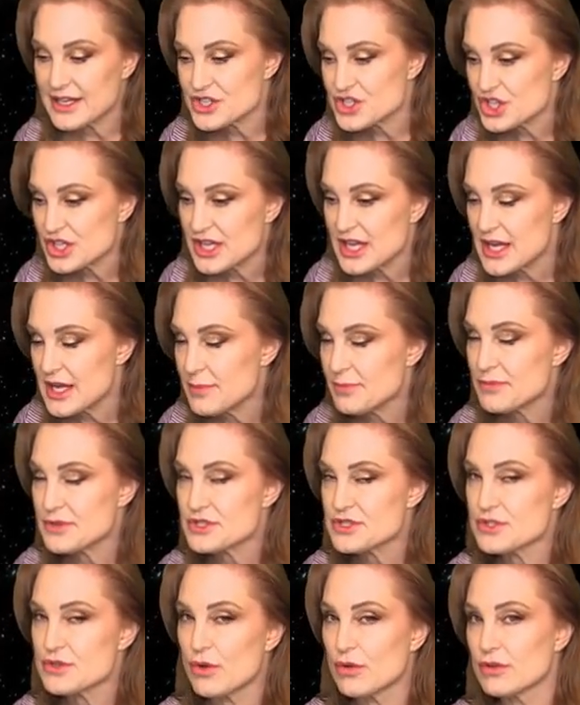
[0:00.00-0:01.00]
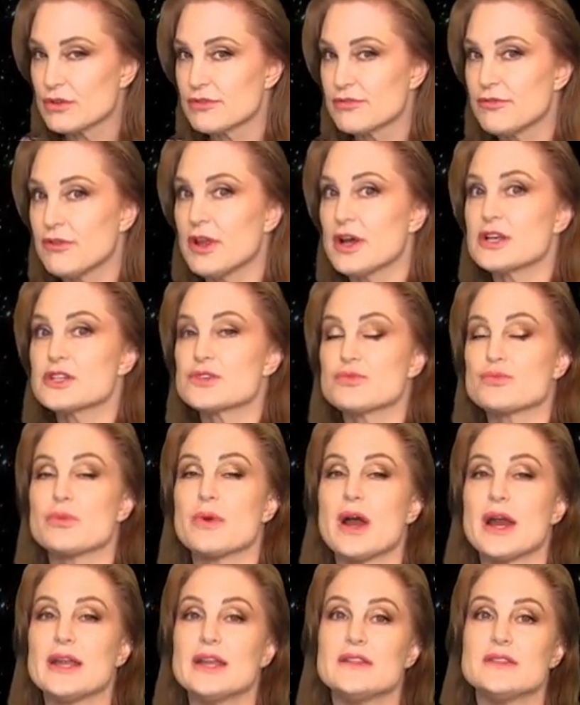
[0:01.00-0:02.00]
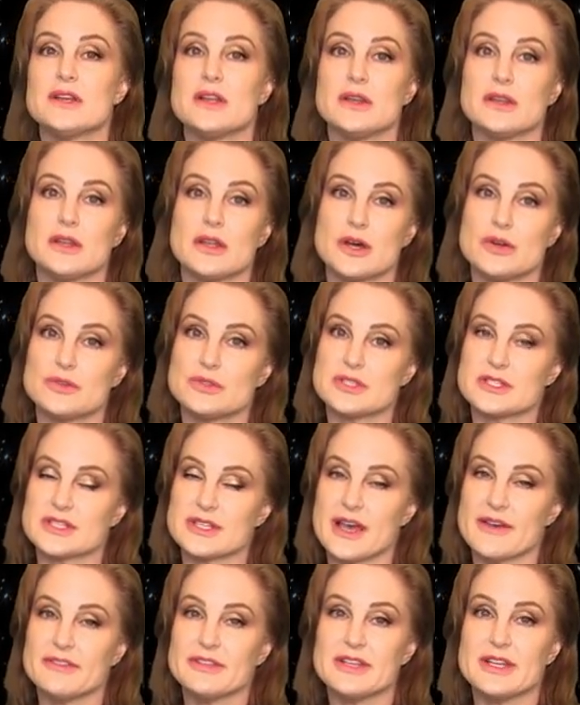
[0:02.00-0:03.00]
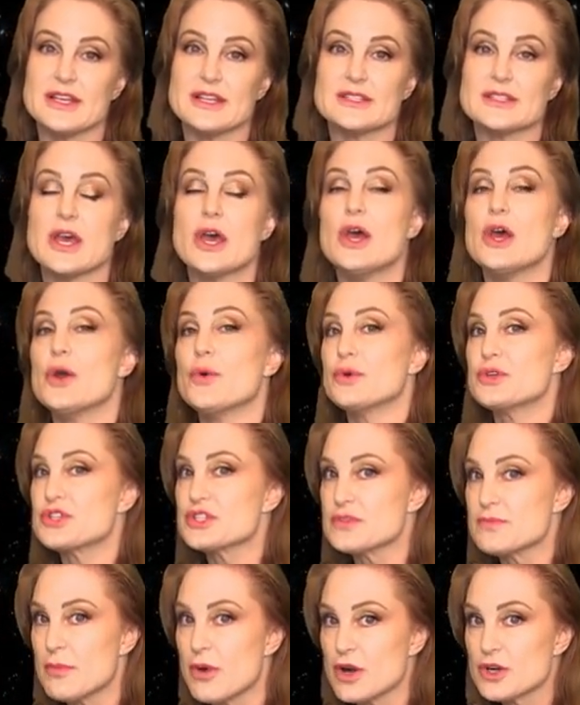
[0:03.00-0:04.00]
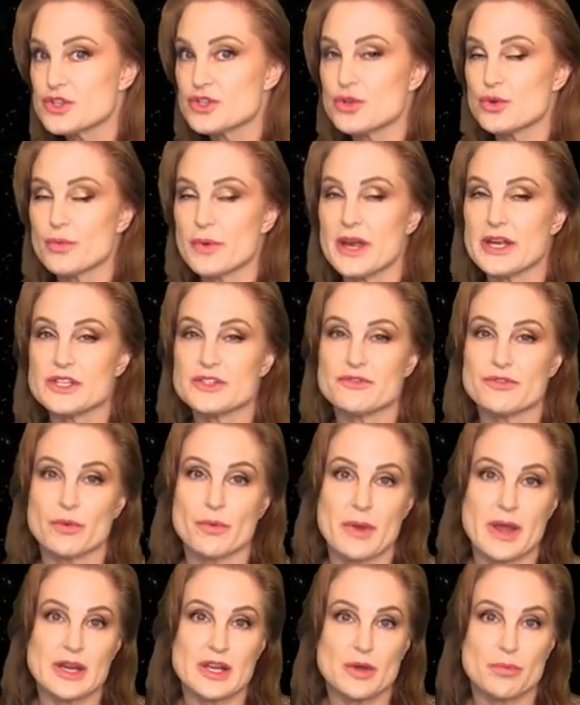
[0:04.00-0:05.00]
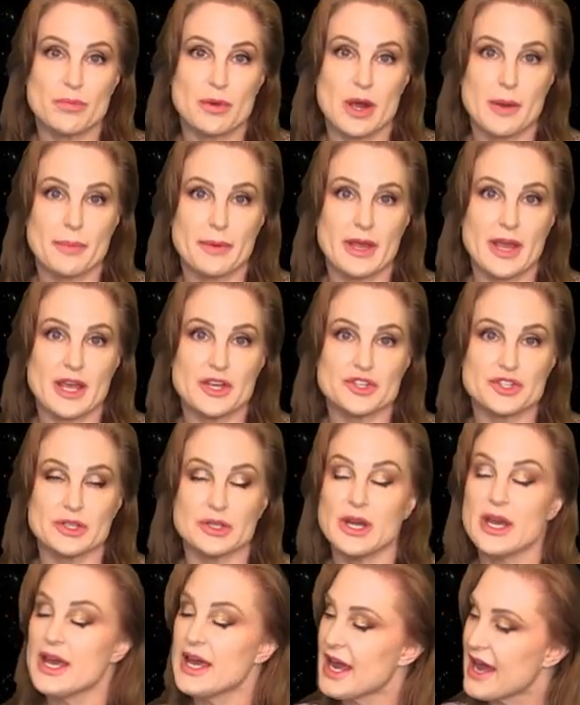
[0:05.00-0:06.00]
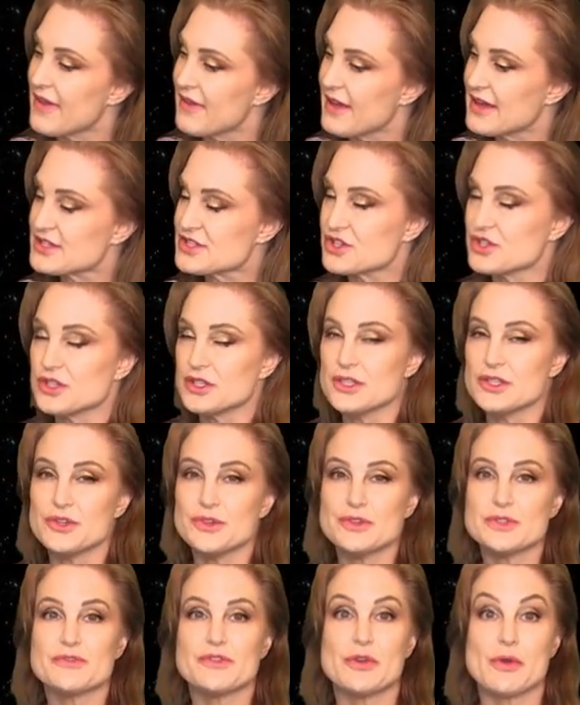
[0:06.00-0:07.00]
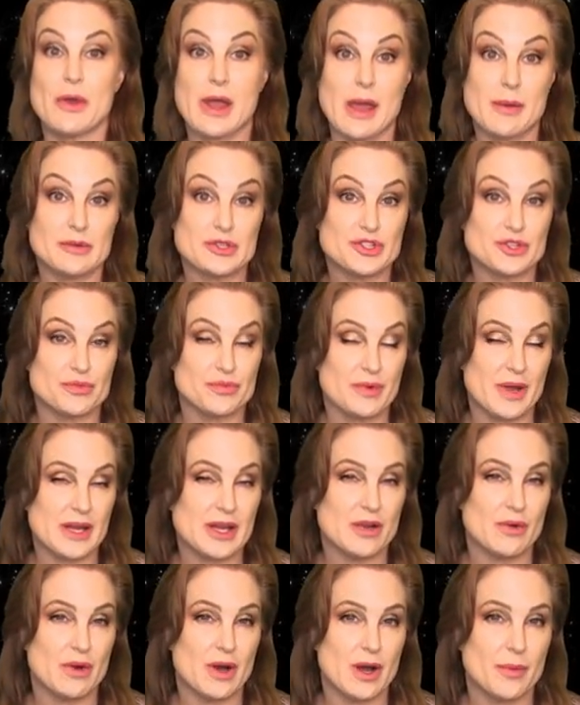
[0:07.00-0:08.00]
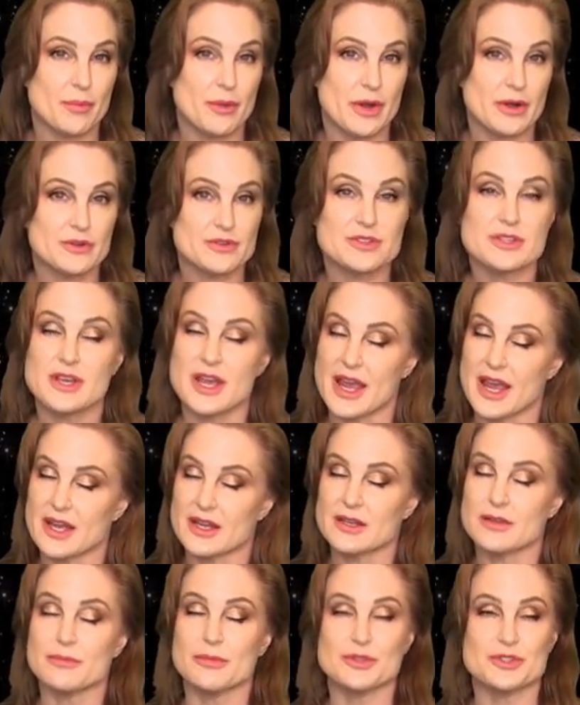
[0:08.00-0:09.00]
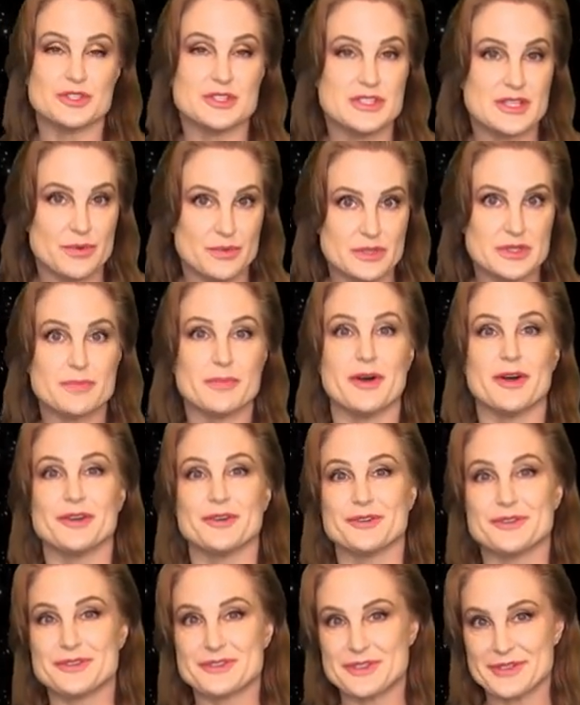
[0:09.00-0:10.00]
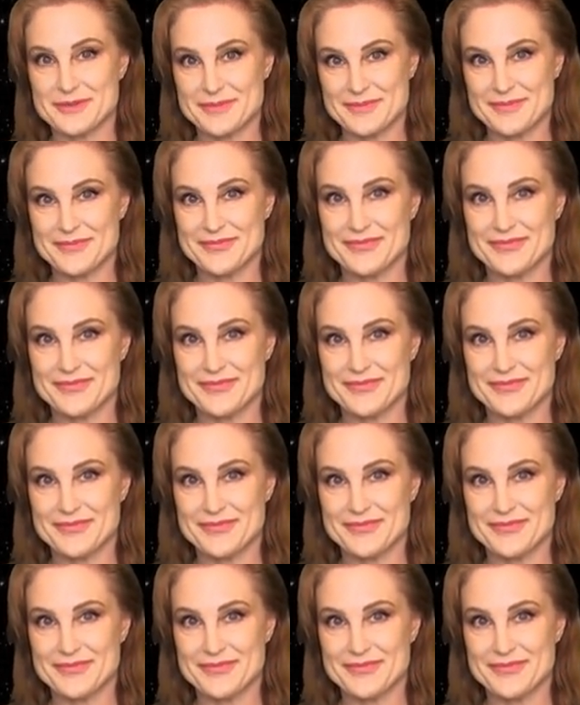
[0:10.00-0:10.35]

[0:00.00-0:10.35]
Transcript: that should keep the solar flux right in the low seventies, which is marginal range for radio propagation. And that's good news for you amateur radio operators and emergency responders.